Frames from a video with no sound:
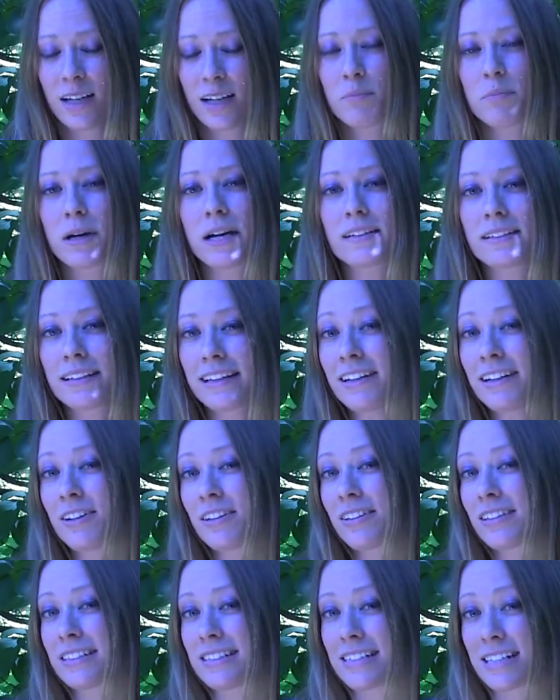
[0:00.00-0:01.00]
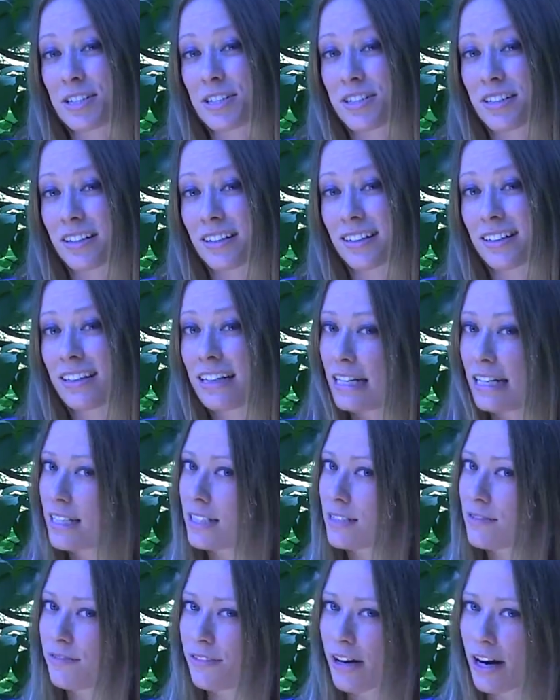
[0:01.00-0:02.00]
but clinical addiction is
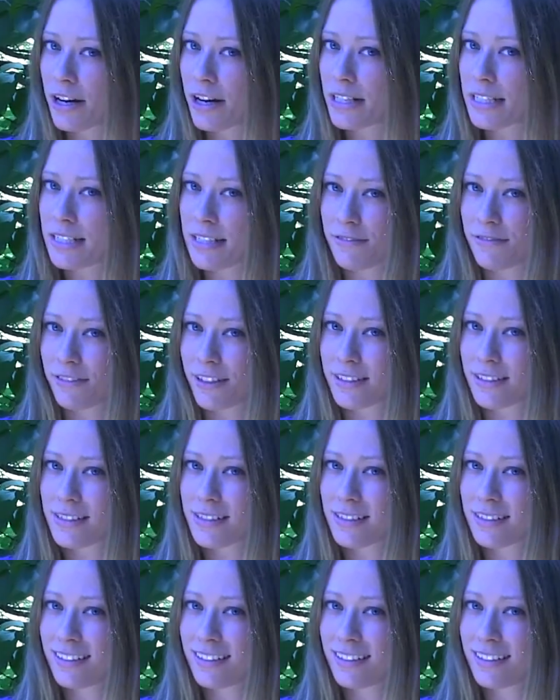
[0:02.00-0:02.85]
very different.